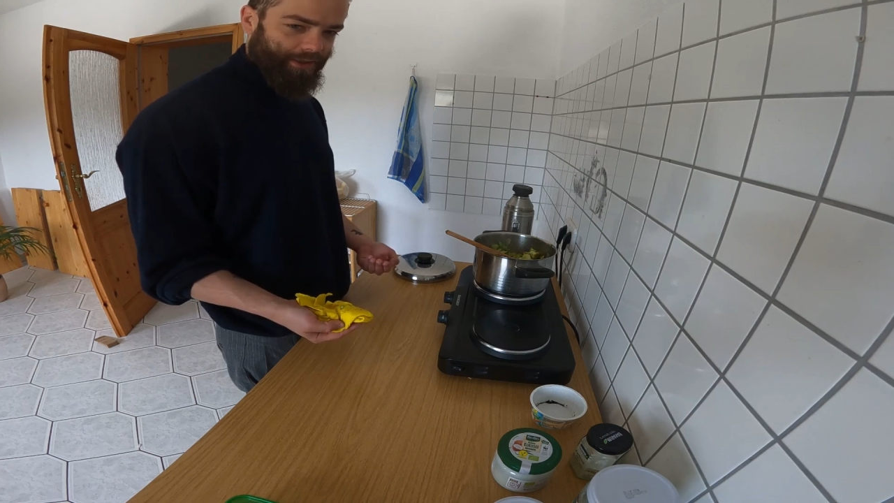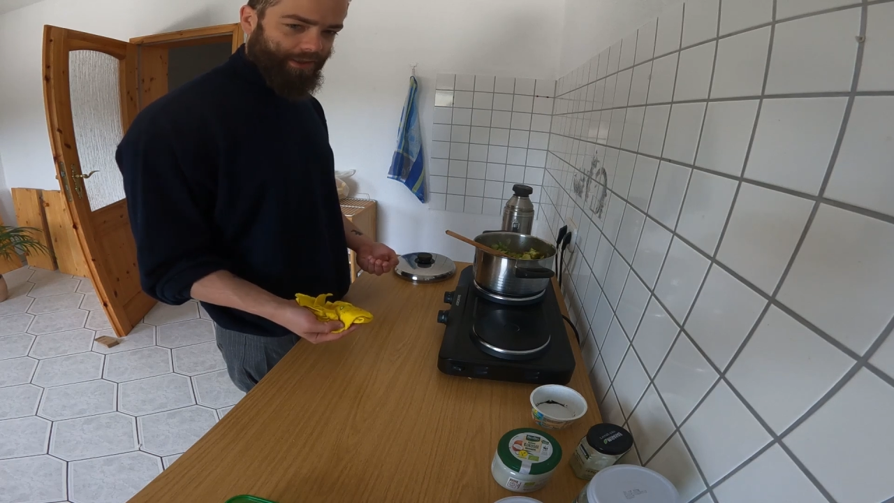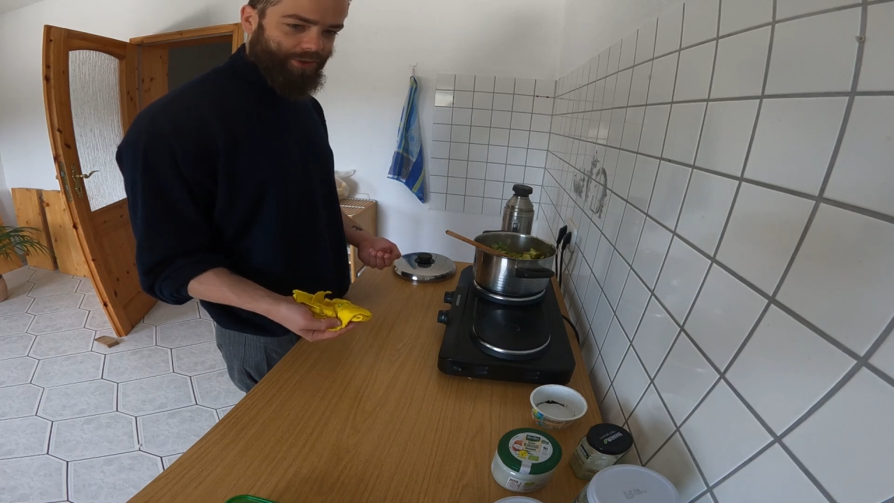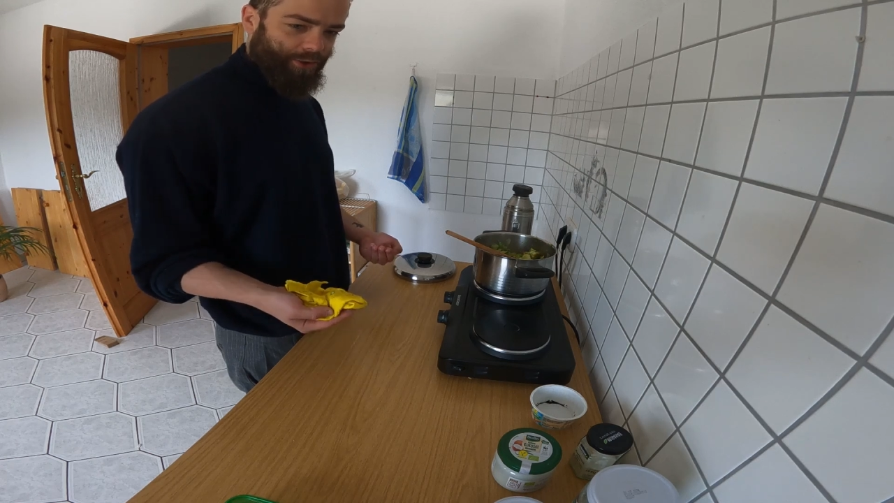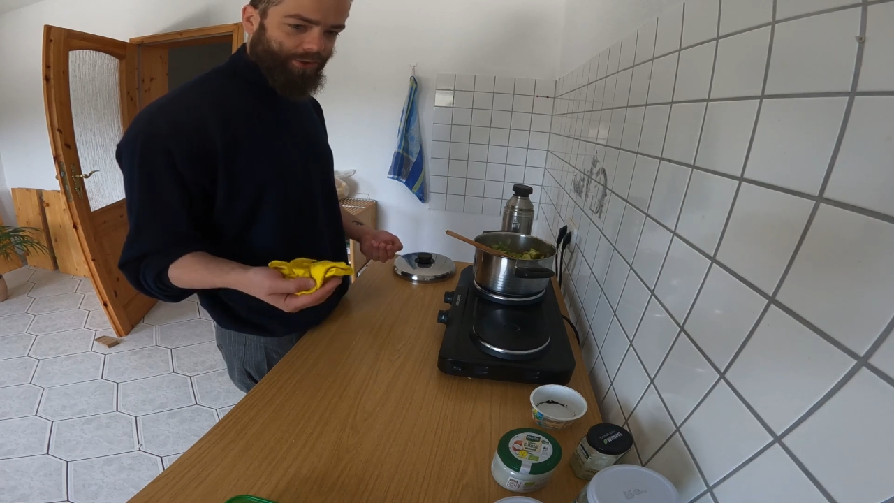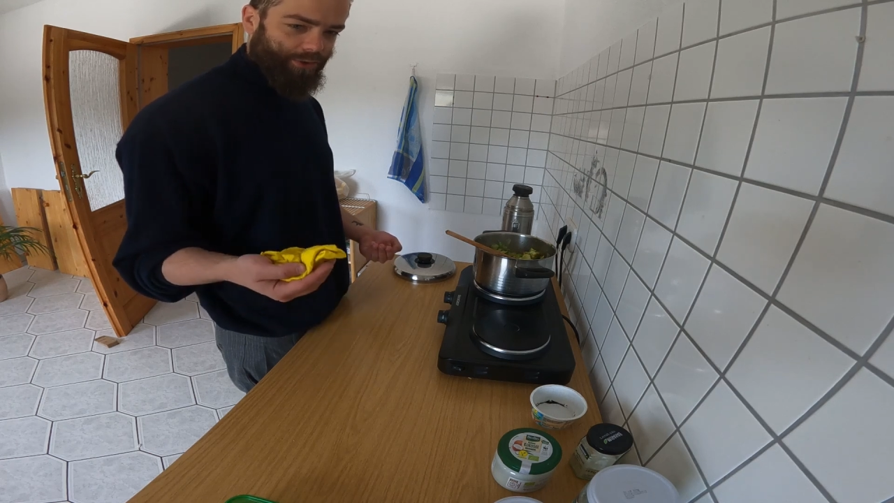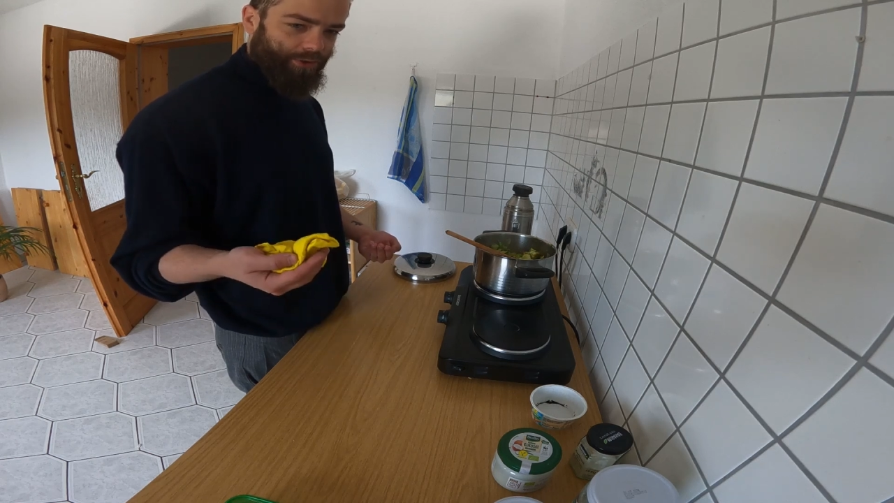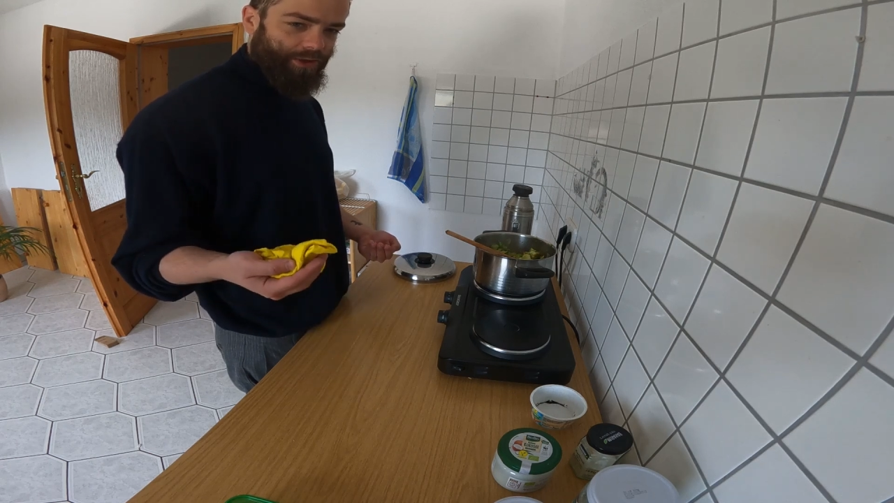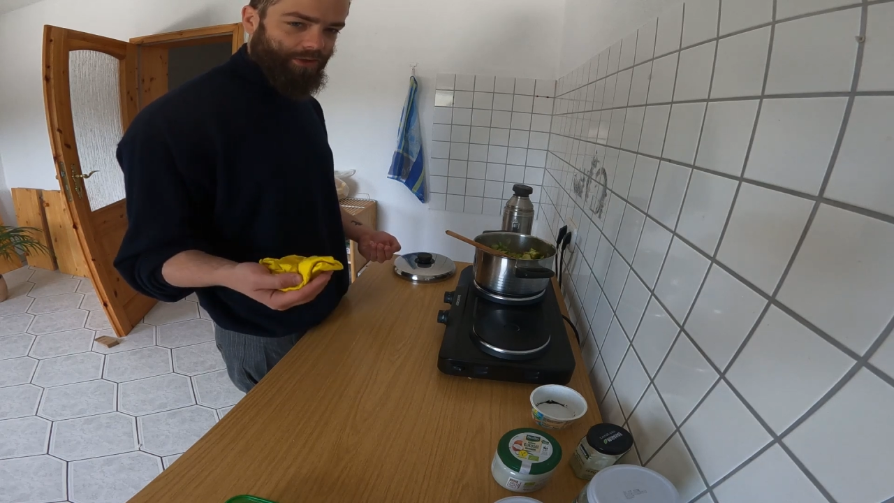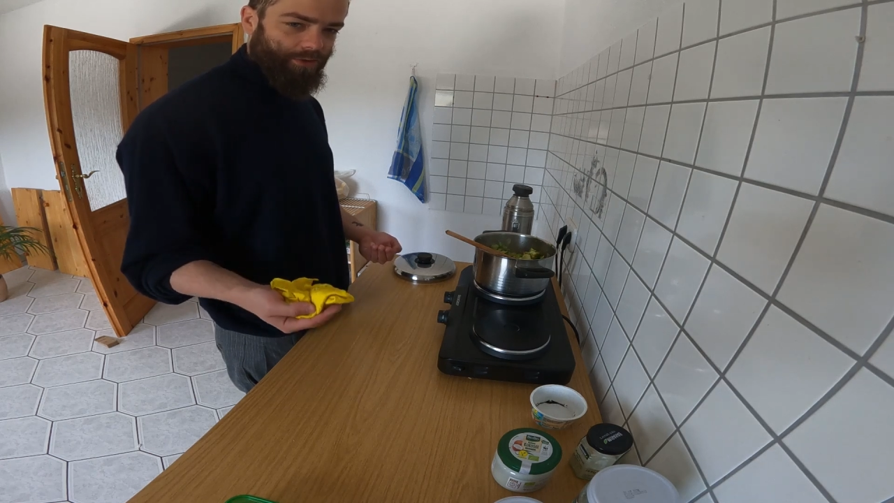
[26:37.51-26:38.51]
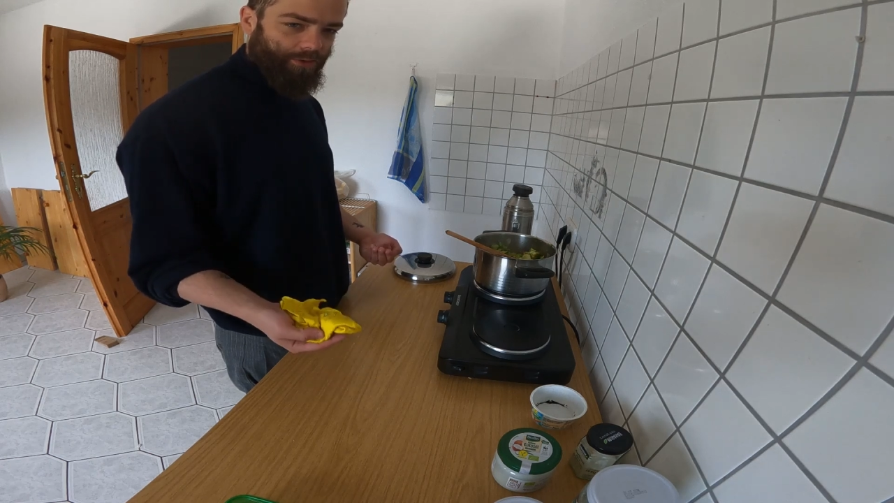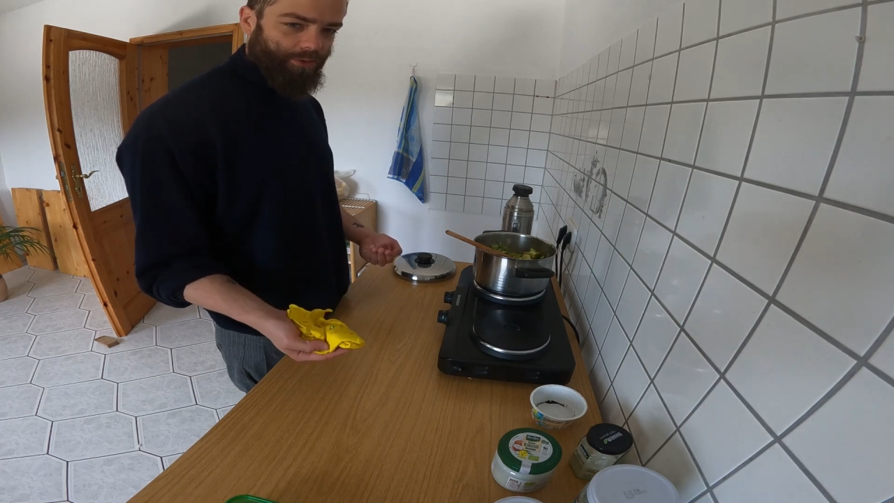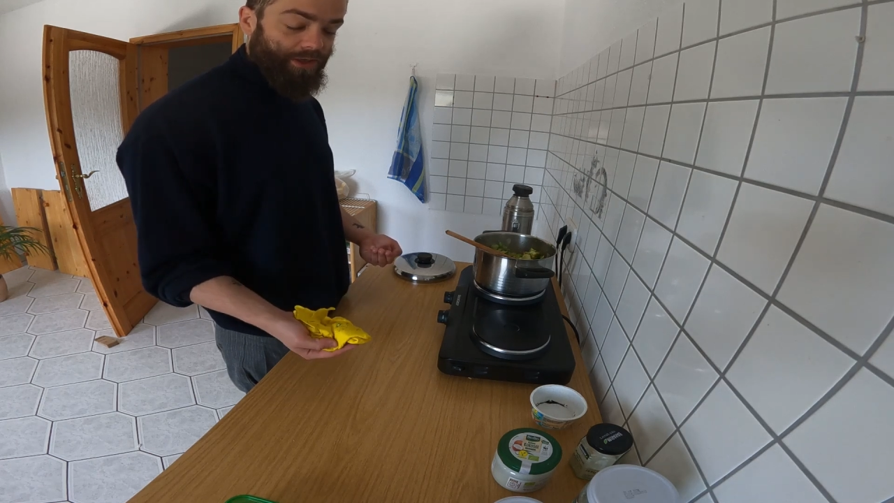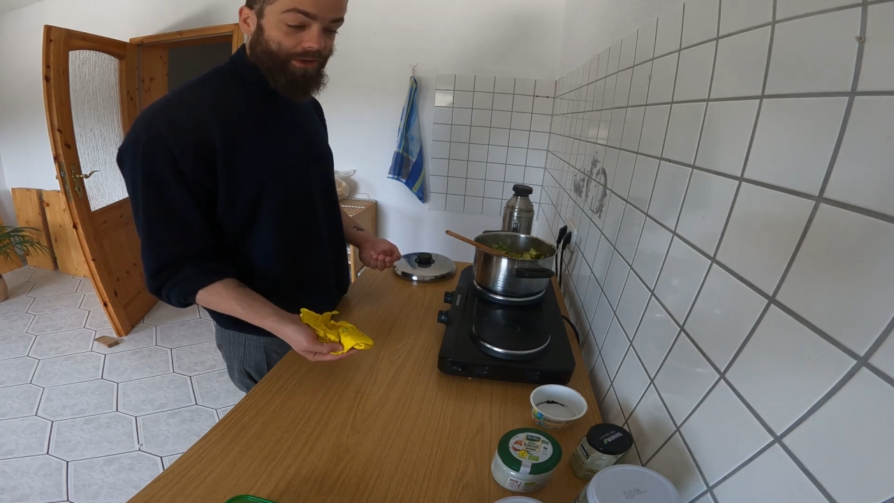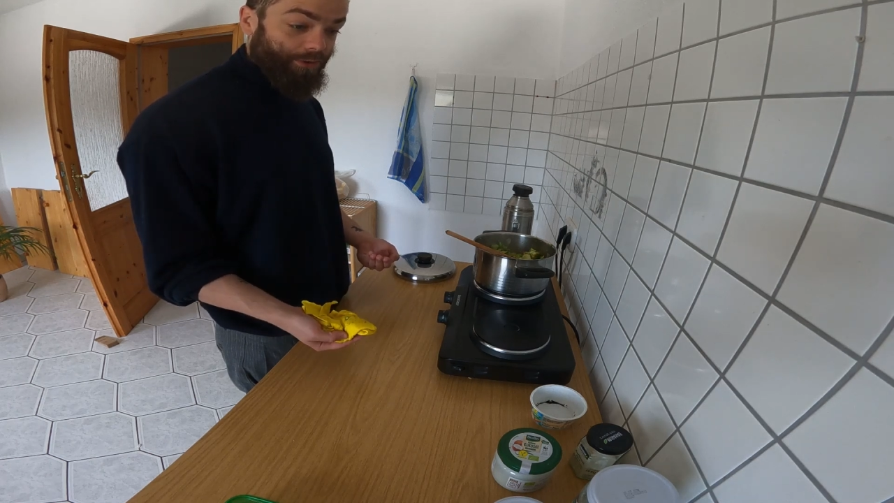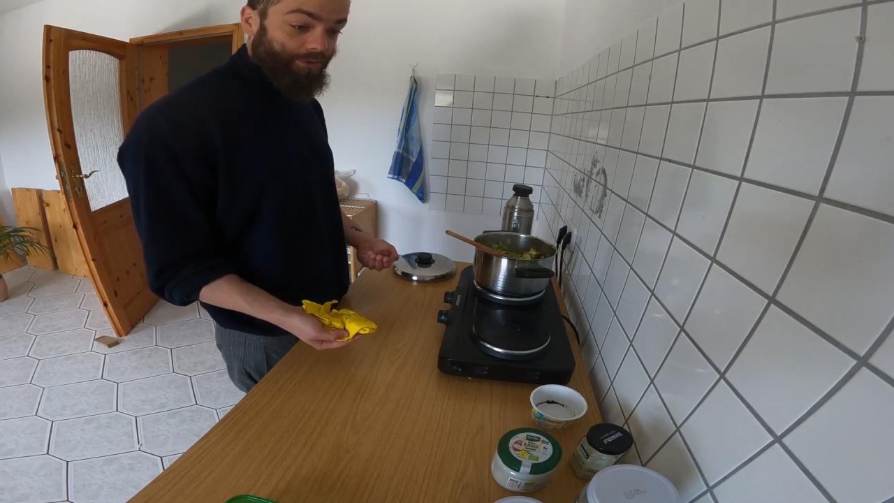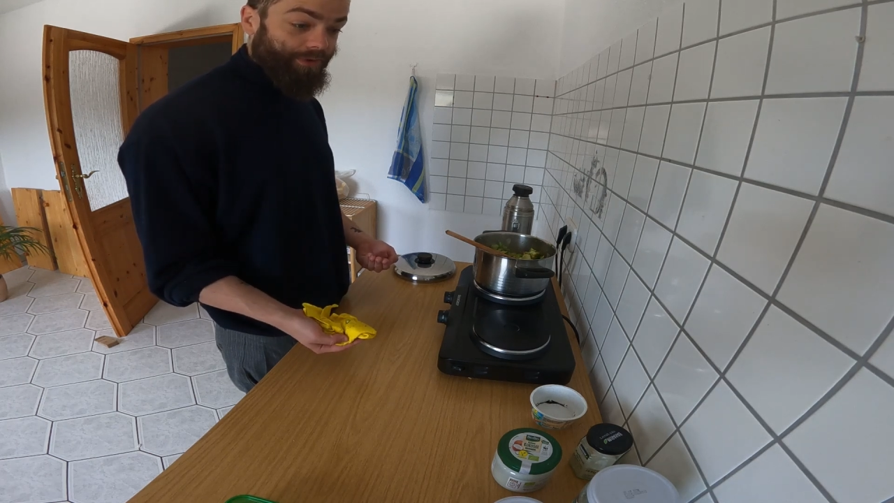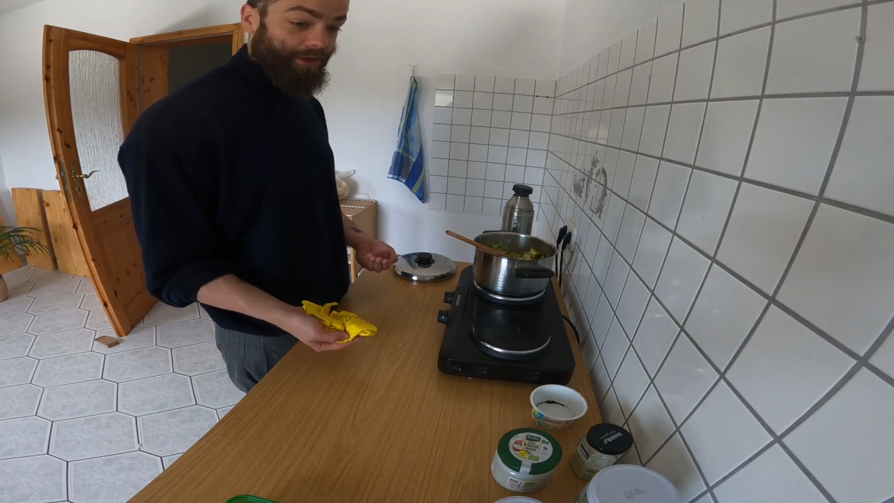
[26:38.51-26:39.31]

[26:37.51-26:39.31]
and you can only, only learn